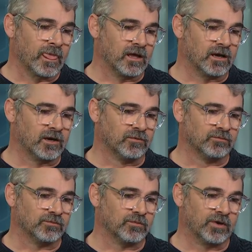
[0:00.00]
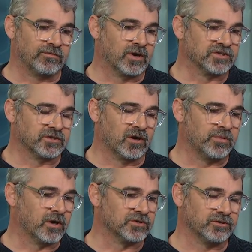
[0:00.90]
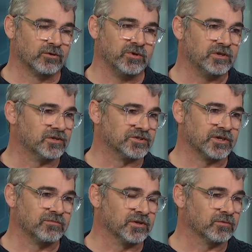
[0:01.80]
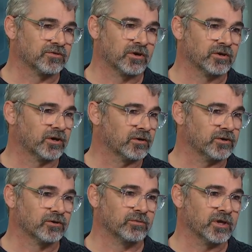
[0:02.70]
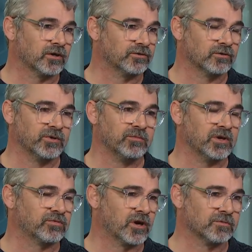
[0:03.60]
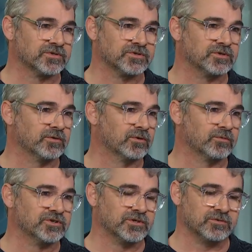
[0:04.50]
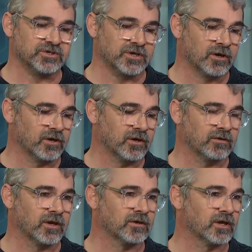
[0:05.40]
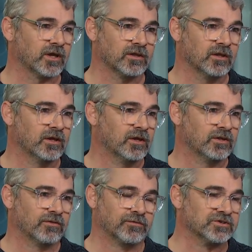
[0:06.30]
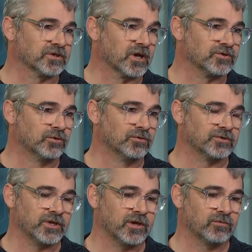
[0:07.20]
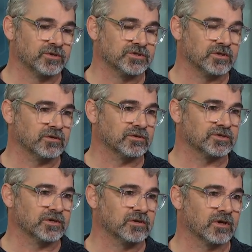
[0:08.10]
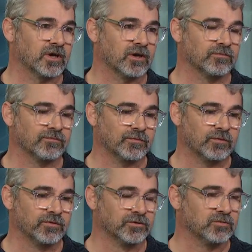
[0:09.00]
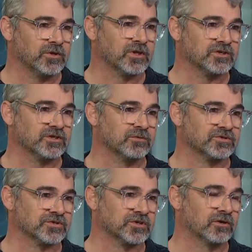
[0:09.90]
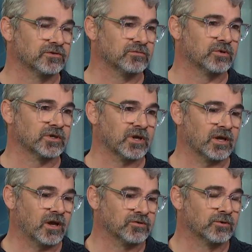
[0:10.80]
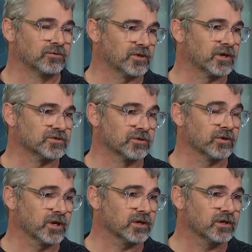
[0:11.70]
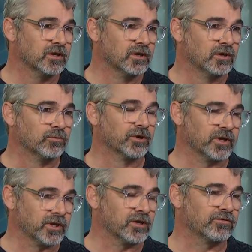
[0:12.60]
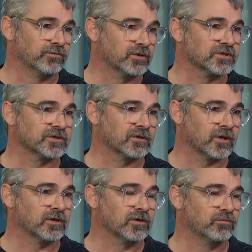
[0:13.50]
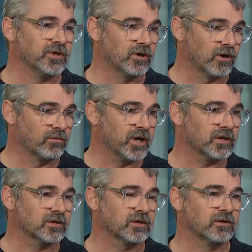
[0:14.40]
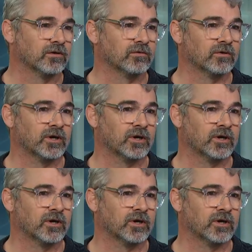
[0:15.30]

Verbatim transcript: Um, but for us and our parents, you know, we did the same thing with our daughter. You know, we held her, we made promises mm-hmm. to her when she was young, and, and uh, the first thing I told Rehtaeh when she, she um, revealed to me that she was assaulted, was I, I told her that it's okay. We're going to get through this, and, and it'll be all right, you know.